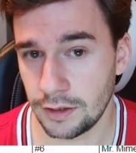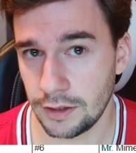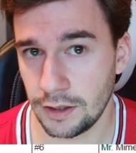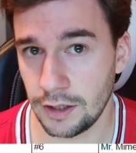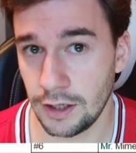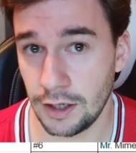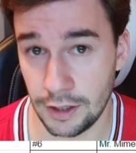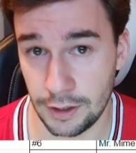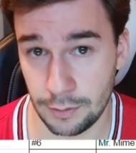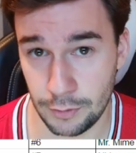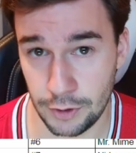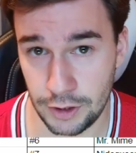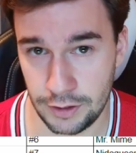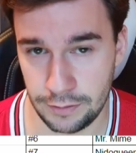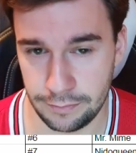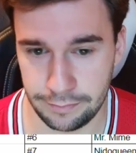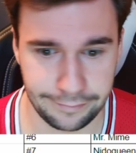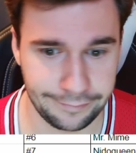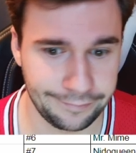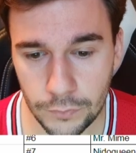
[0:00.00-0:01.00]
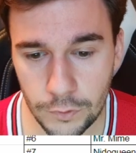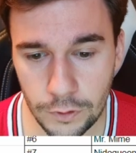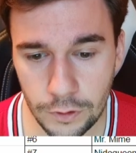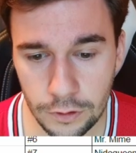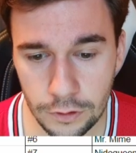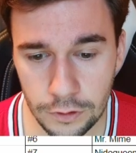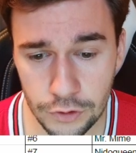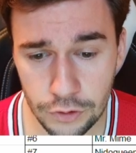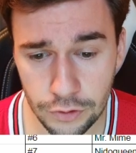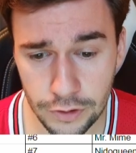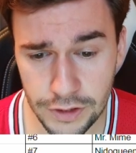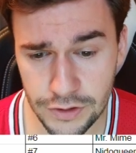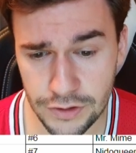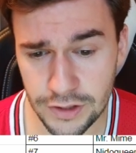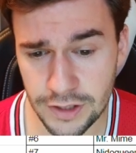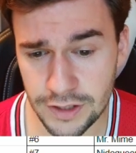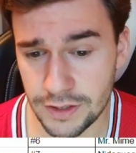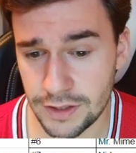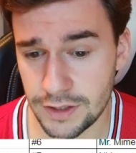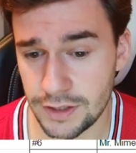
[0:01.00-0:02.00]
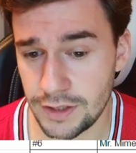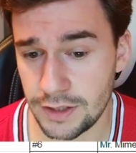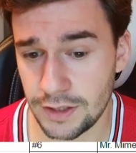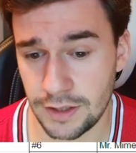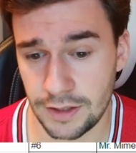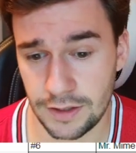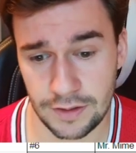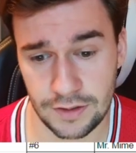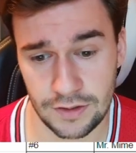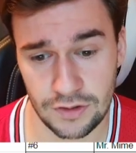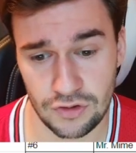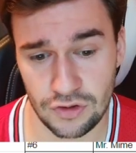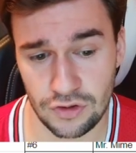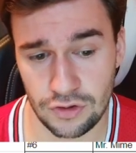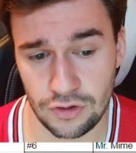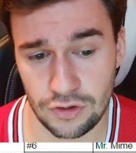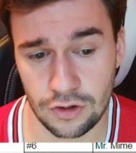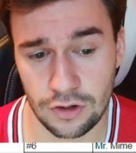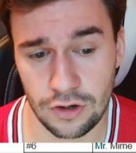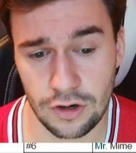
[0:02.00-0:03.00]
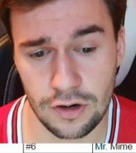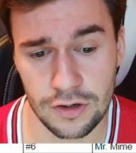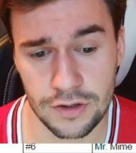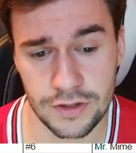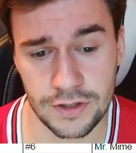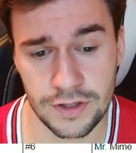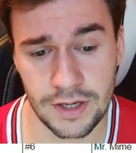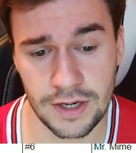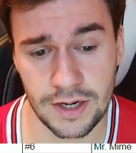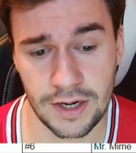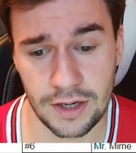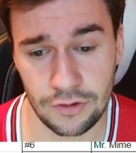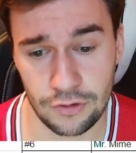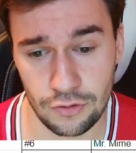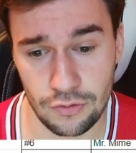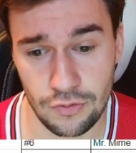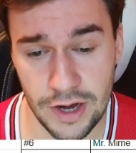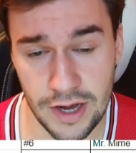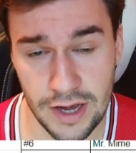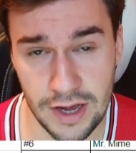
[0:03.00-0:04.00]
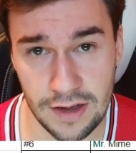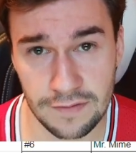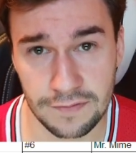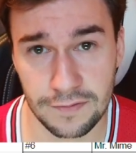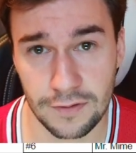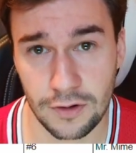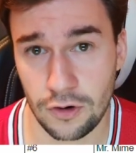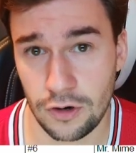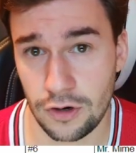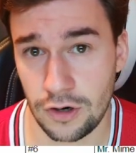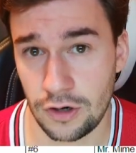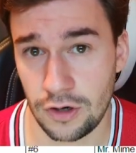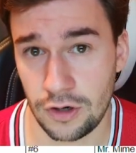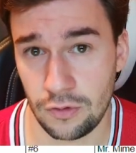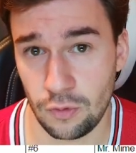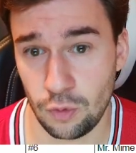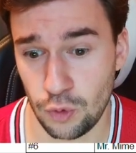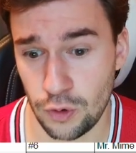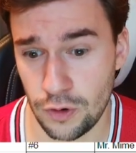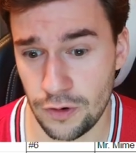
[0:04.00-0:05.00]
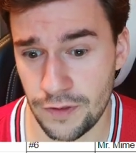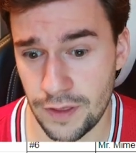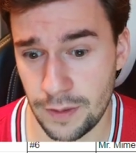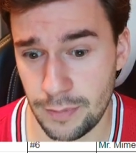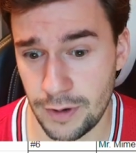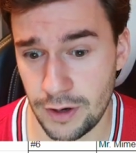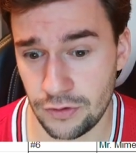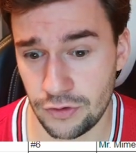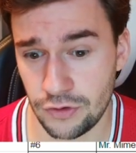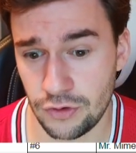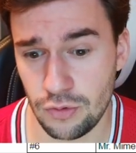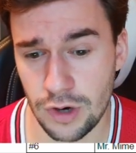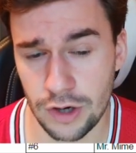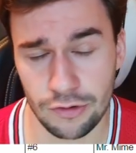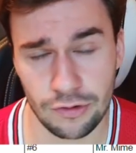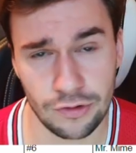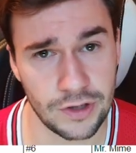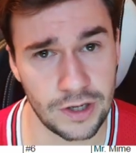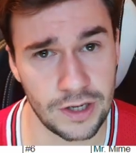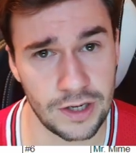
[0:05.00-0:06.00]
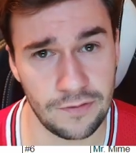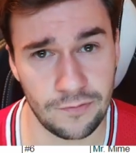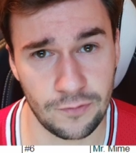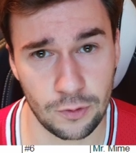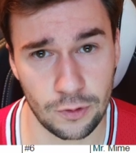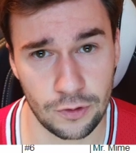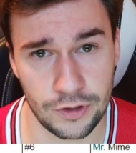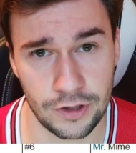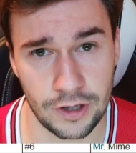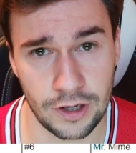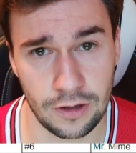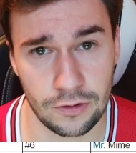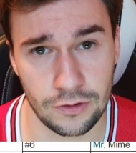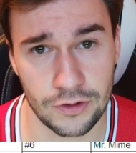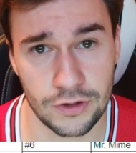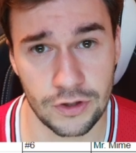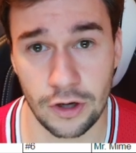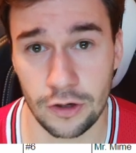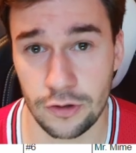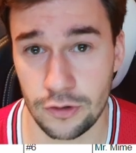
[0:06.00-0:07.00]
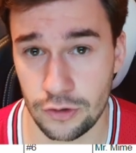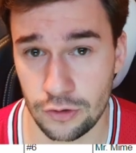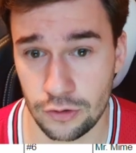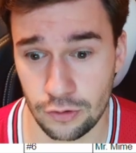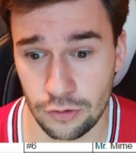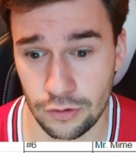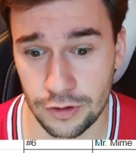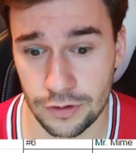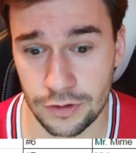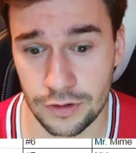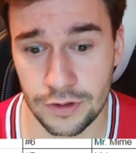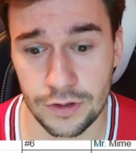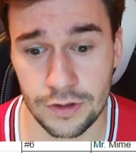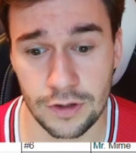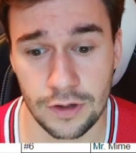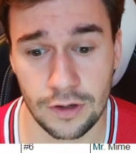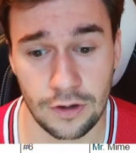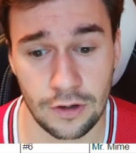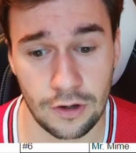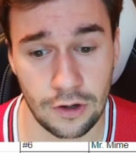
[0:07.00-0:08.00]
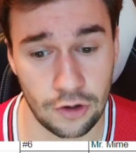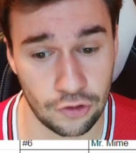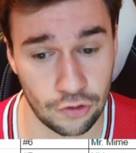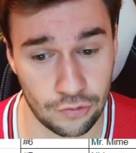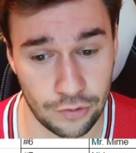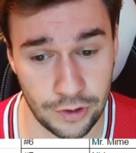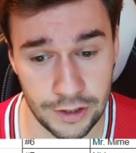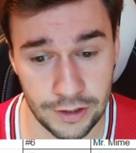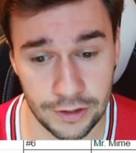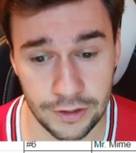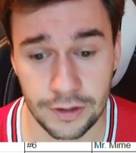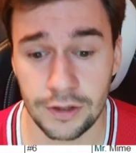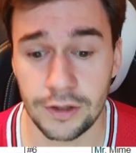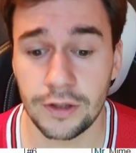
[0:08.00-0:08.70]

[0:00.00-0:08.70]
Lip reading: A lot of money. So as you can see, the cards that I do have are worth about $284 unsorted, ungraded.